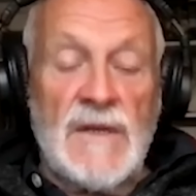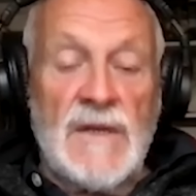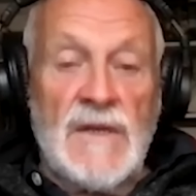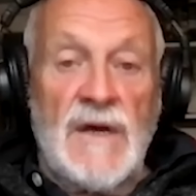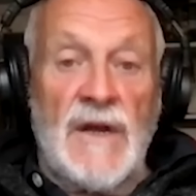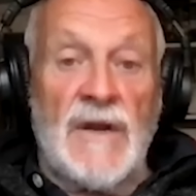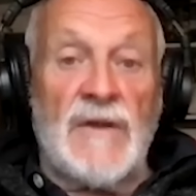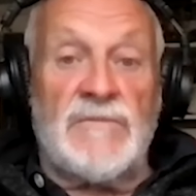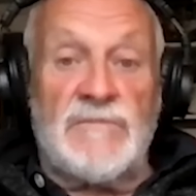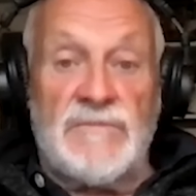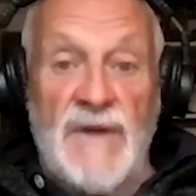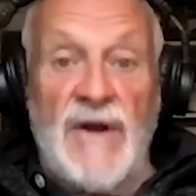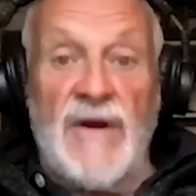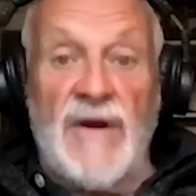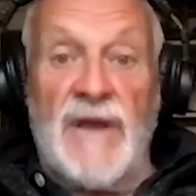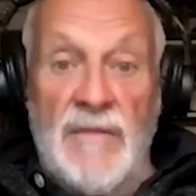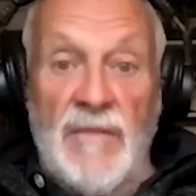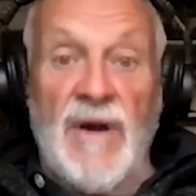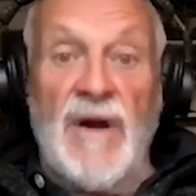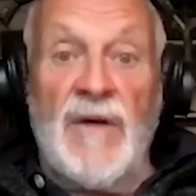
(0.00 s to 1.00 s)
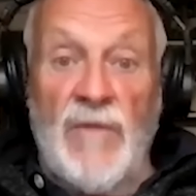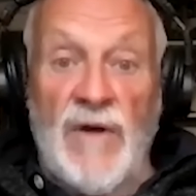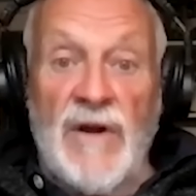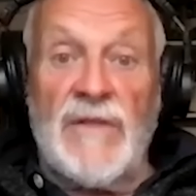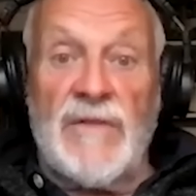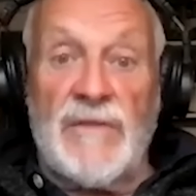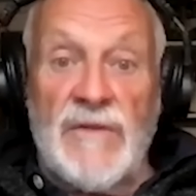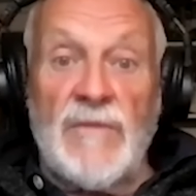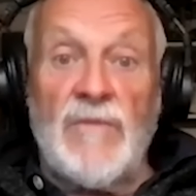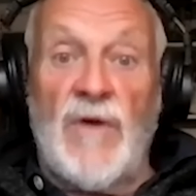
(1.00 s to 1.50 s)
And bearing in
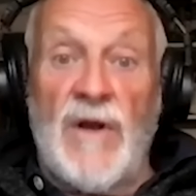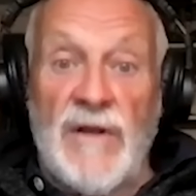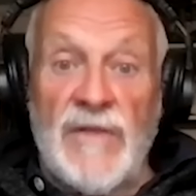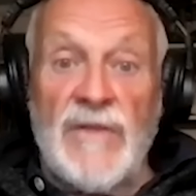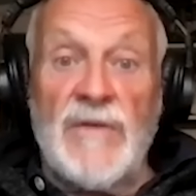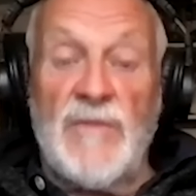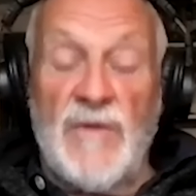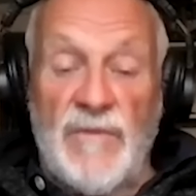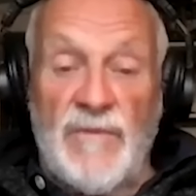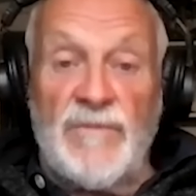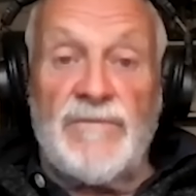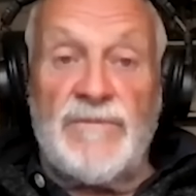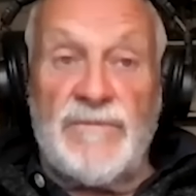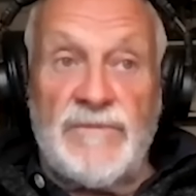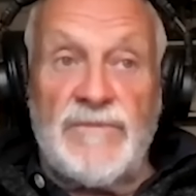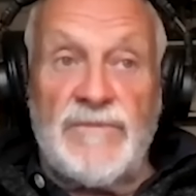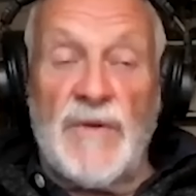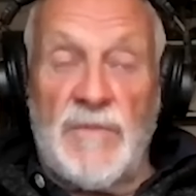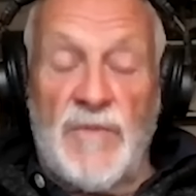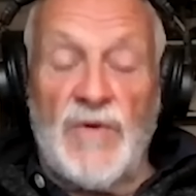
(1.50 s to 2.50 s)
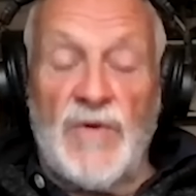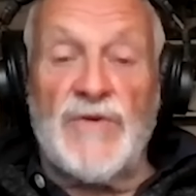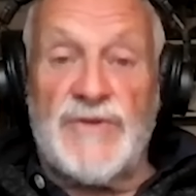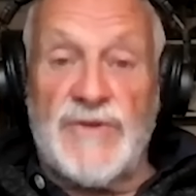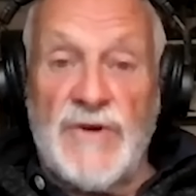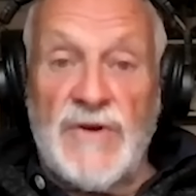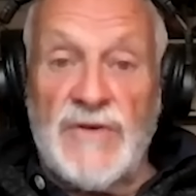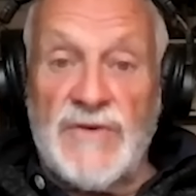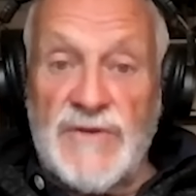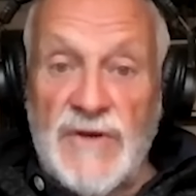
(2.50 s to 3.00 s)
mind, one of them, the poor
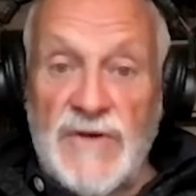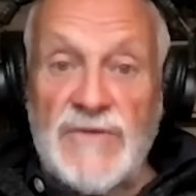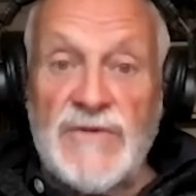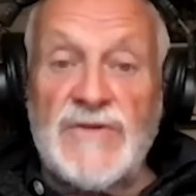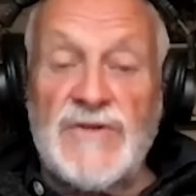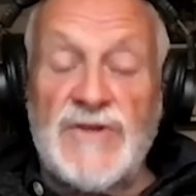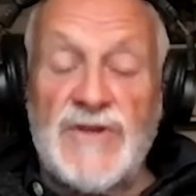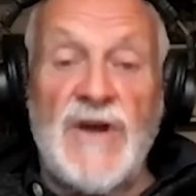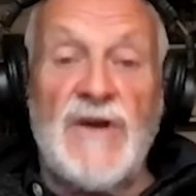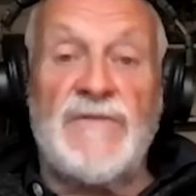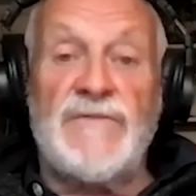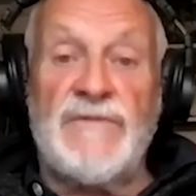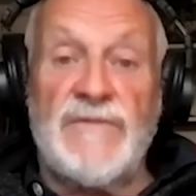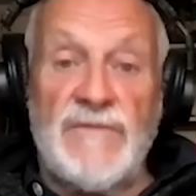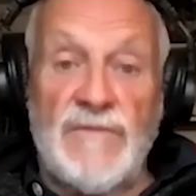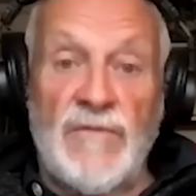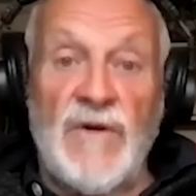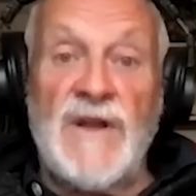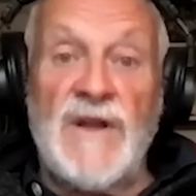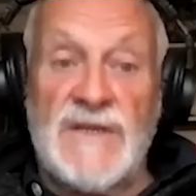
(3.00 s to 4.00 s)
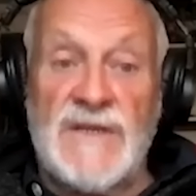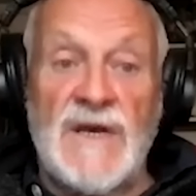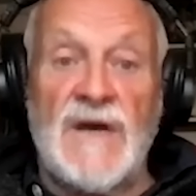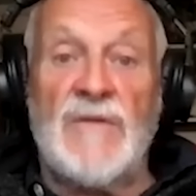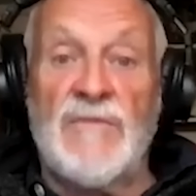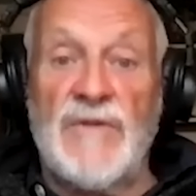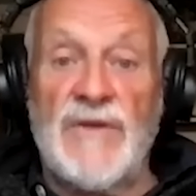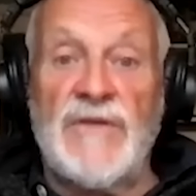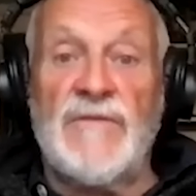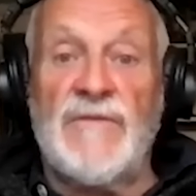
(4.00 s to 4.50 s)
so-and-so, the chef, went
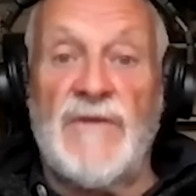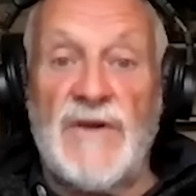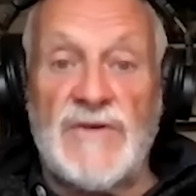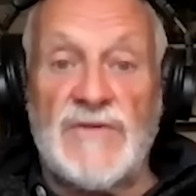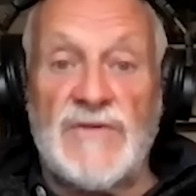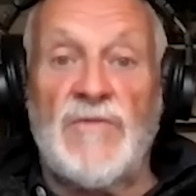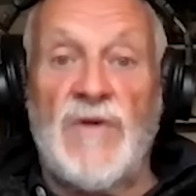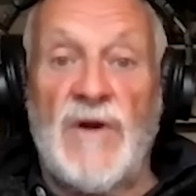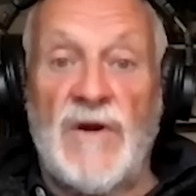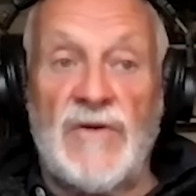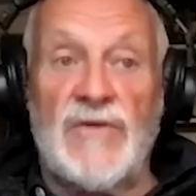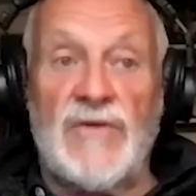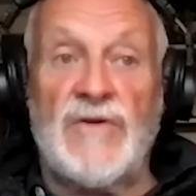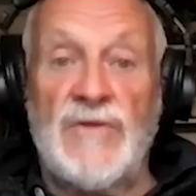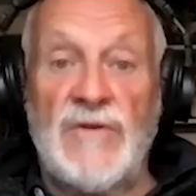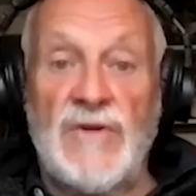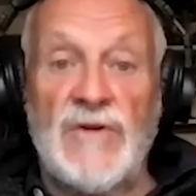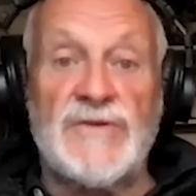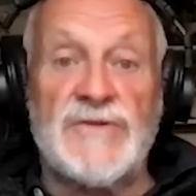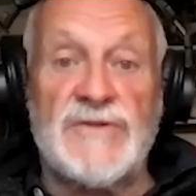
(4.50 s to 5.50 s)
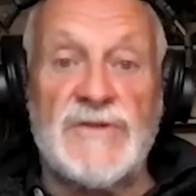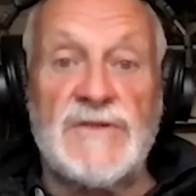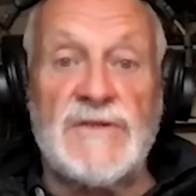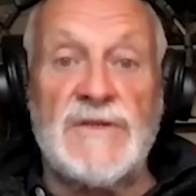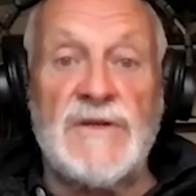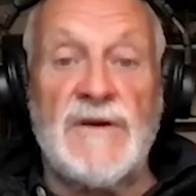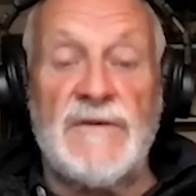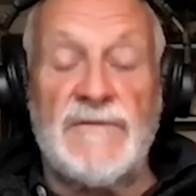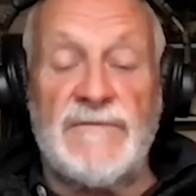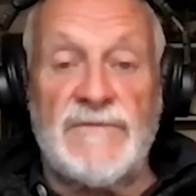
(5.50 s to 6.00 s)
down with the vessel. One crew lost his
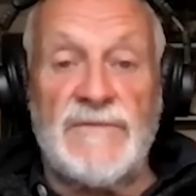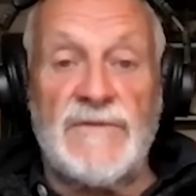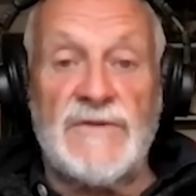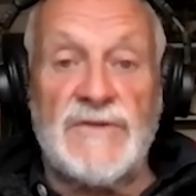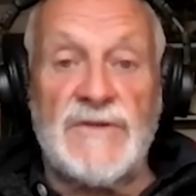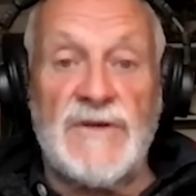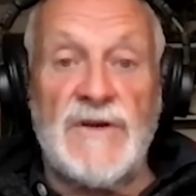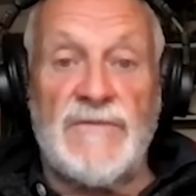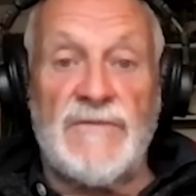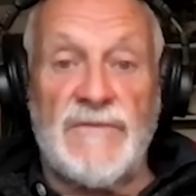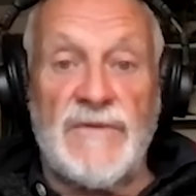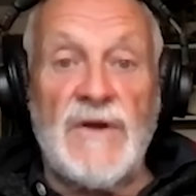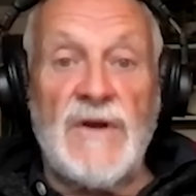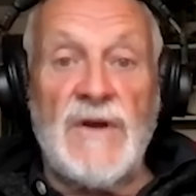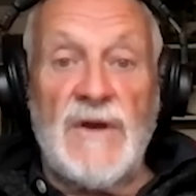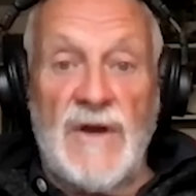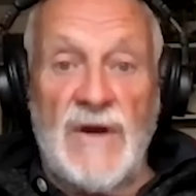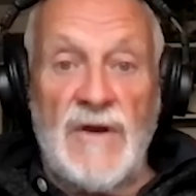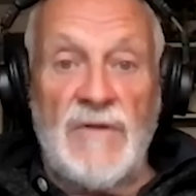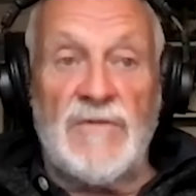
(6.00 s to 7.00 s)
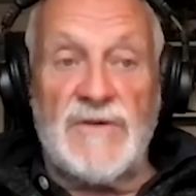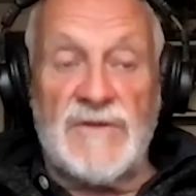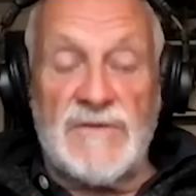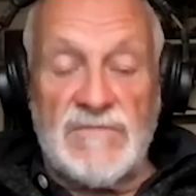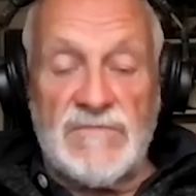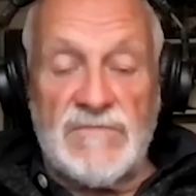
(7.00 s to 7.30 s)
life, the chef, who was